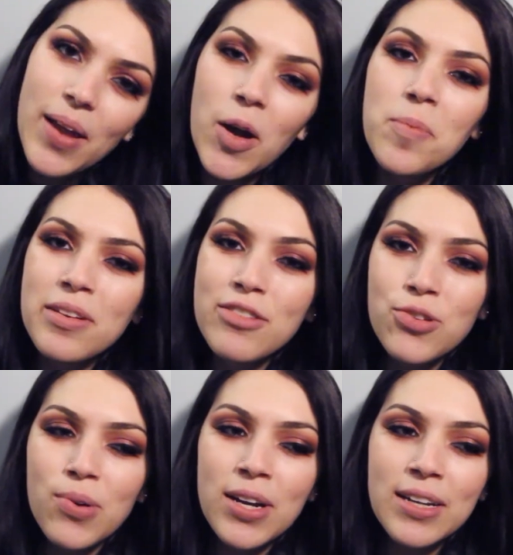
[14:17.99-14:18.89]
I hope you
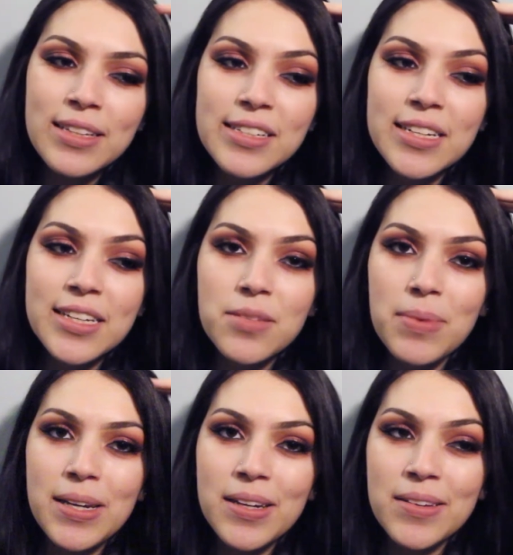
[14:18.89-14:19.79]
enjoyed listening to
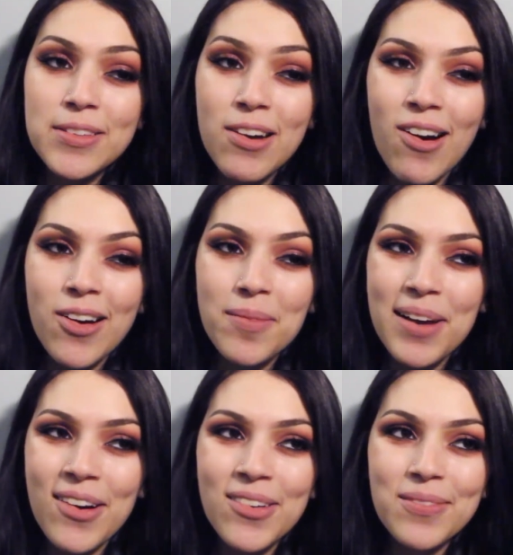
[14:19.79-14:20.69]
me talk
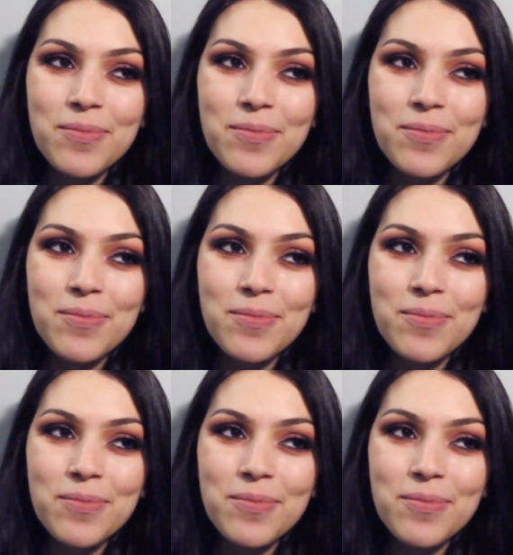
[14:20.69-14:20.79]
about